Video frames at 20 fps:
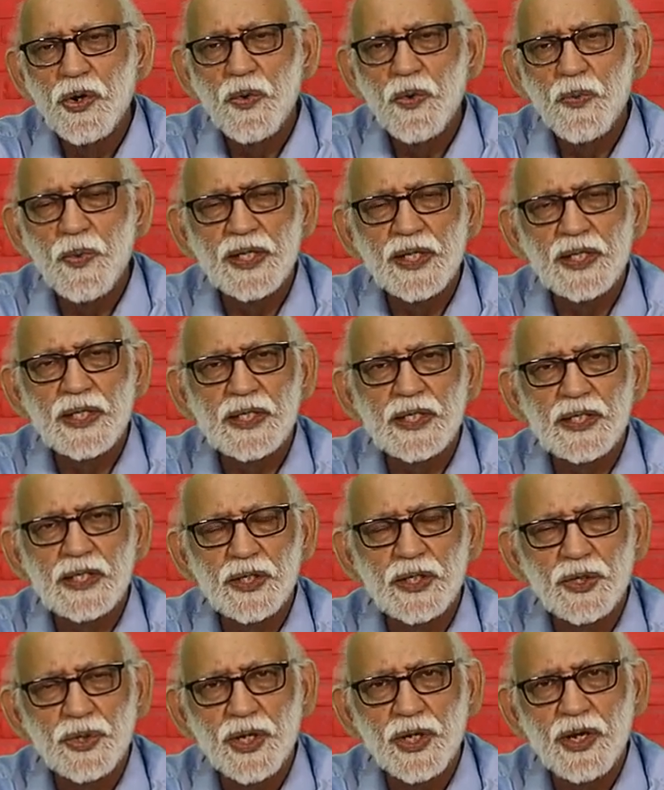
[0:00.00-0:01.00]
whether the
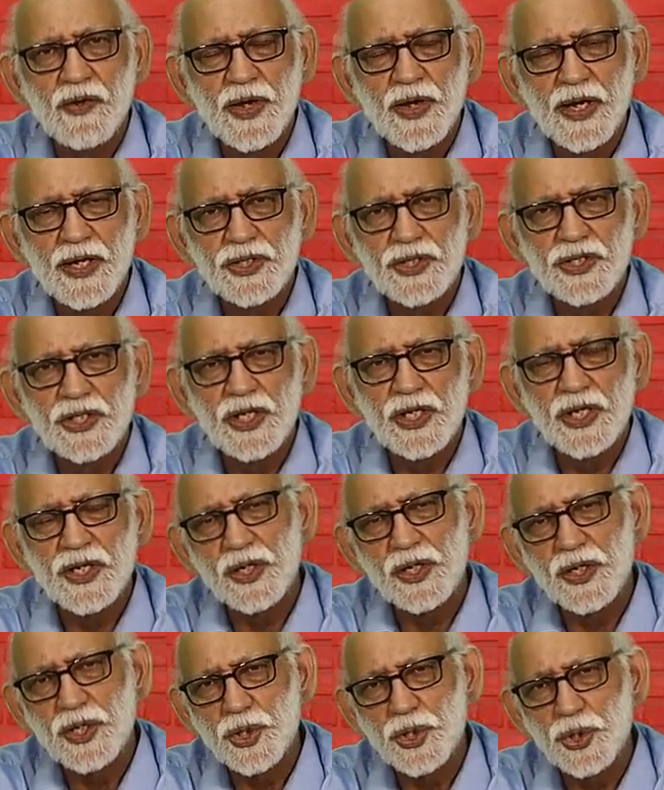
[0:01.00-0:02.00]
coronavirus is under
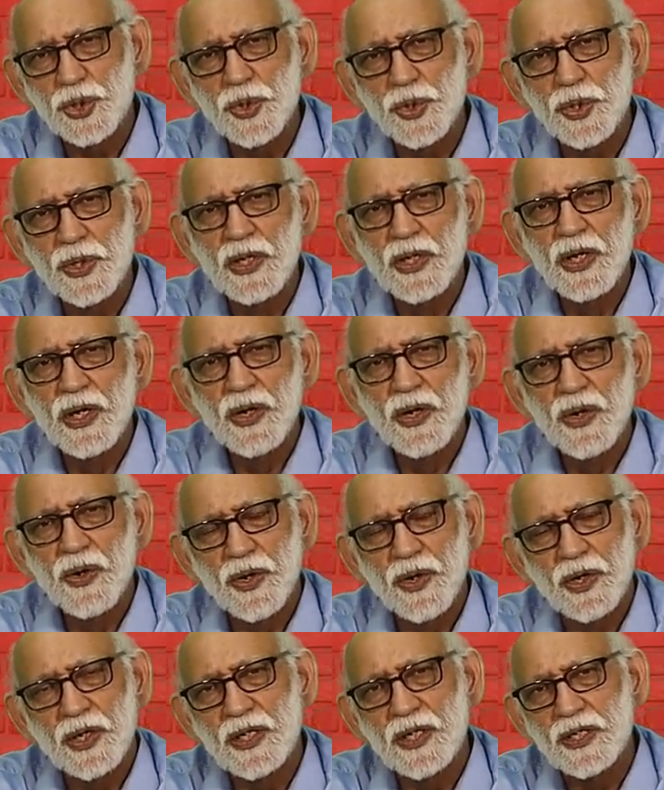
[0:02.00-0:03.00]
control
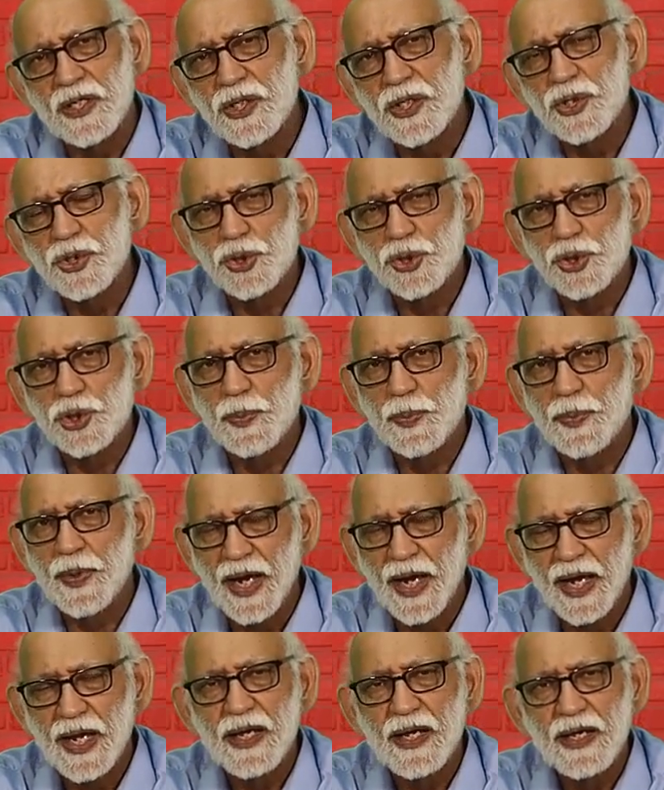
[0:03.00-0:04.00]
or continues to
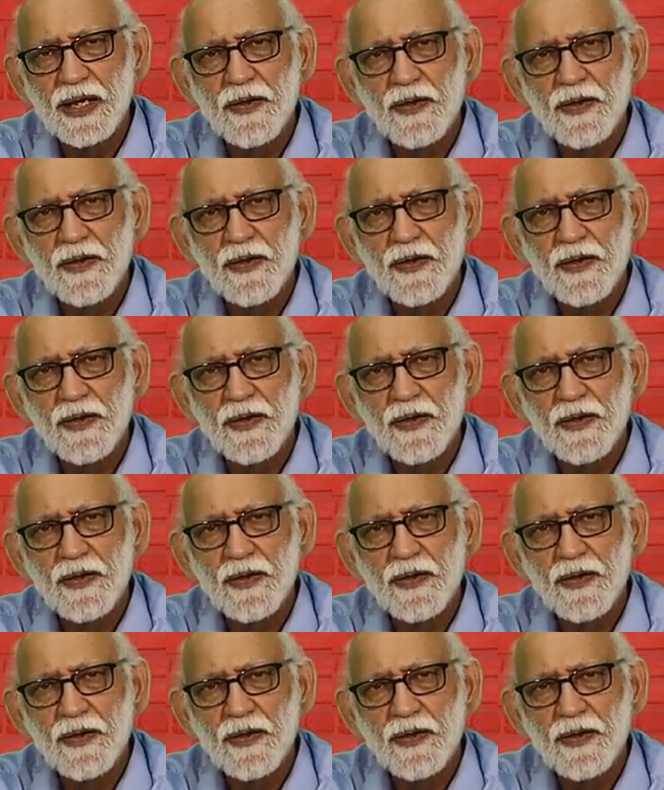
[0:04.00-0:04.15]
spread